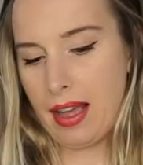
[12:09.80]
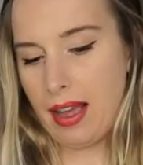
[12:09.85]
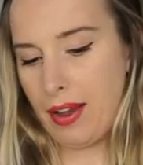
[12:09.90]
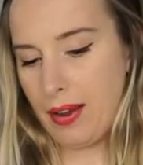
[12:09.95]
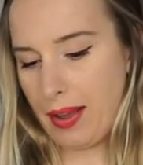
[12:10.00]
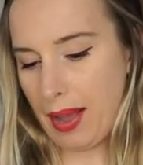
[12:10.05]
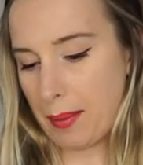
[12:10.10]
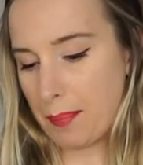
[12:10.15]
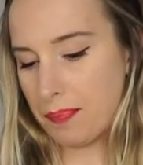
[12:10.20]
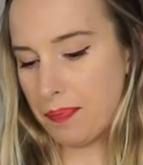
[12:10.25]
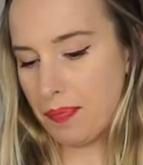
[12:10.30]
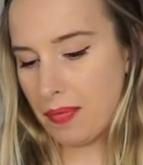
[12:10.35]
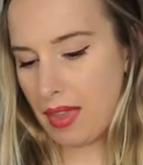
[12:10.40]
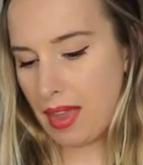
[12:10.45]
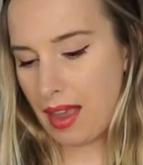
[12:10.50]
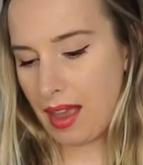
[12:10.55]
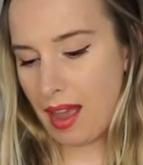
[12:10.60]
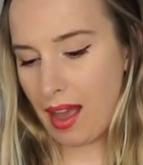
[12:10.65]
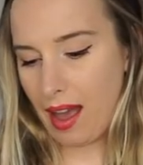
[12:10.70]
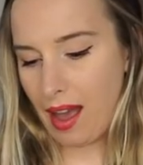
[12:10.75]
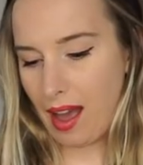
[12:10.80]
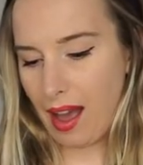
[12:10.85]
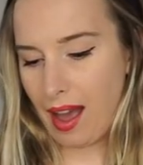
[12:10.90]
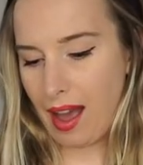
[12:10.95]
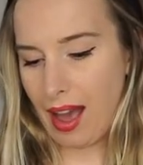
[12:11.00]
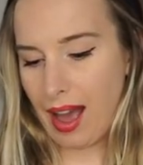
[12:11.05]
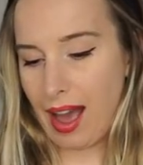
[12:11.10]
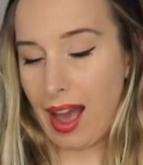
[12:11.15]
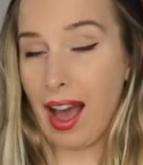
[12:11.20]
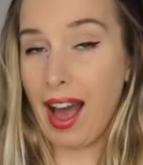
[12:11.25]
Okay.
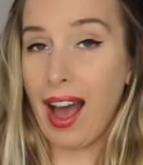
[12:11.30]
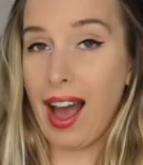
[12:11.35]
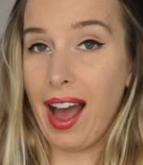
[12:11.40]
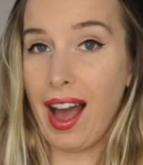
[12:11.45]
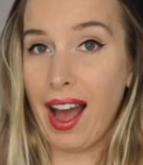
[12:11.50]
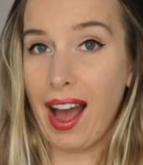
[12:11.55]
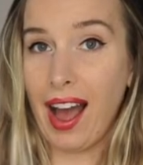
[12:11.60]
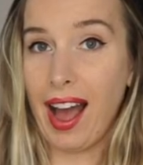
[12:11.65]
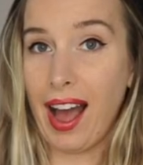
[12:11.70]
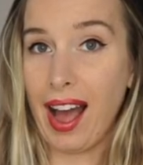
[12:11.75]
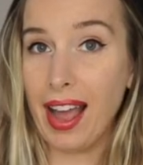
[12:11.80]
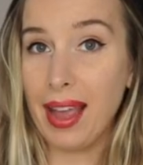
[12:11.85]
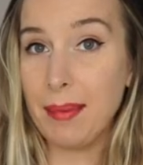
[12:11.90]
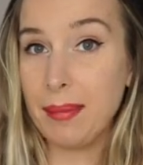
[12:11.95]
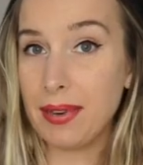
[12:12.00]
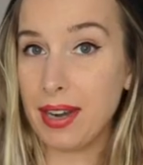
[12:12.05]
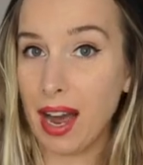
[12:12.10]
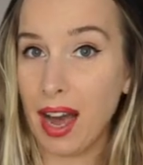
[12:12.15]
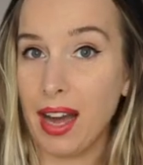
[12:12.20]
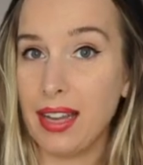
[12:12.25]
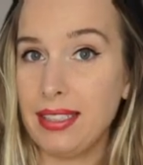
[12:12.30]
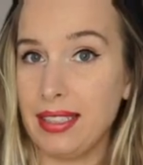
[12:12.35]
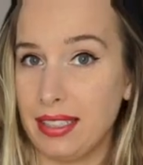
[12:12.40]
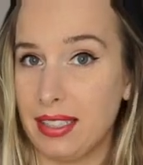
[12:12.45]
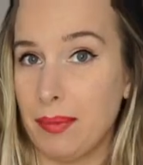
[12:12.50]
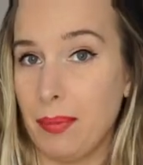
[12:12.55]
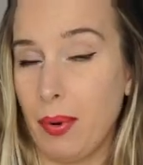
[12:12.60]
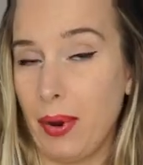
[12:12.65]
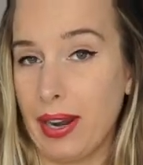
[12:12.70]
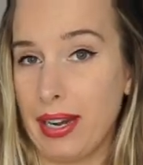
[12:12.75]
I'm not
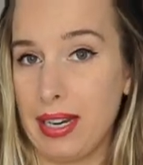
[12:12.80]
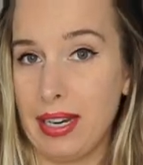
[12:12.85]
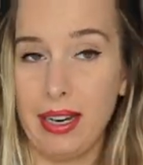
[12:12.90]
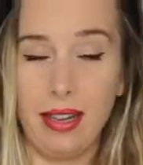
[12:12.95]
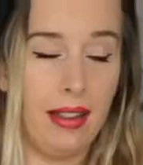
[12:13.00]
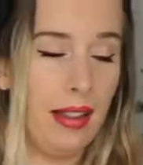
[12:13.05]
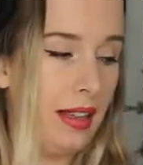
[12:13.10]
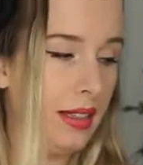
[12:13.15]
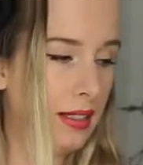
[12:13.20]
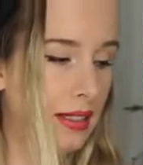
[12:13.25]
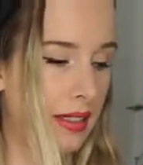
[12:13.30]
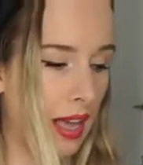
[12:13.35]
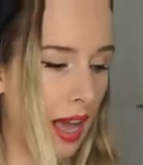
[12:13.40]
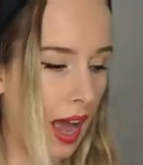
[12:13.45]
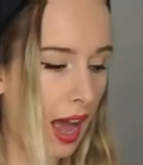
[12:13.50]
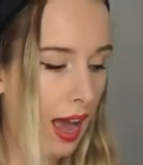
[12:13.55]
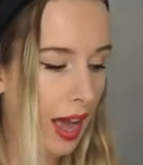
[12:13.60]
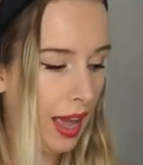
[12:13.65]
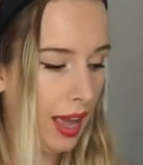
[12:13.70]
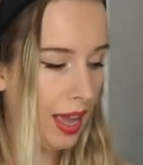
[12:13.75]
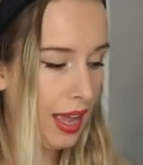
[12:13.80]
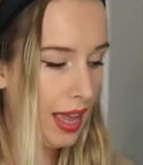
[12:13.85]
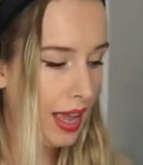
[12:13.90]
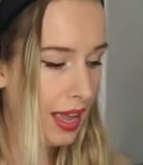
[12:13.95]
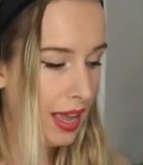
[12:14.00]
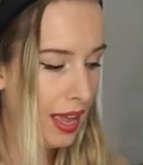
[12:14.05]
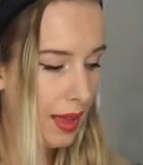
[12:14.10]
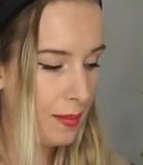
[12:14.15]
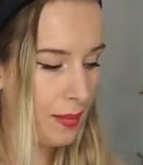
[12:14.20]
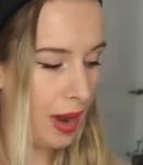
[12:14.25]
disappointed in this. I
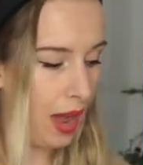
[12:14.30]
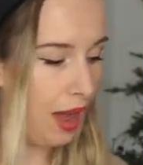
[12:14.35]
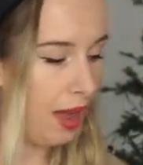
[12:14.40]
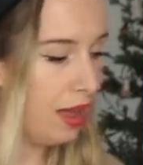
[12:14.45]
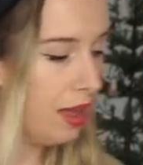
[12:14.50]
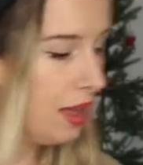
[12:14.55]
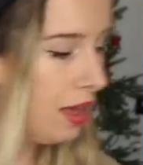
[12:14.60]
am not.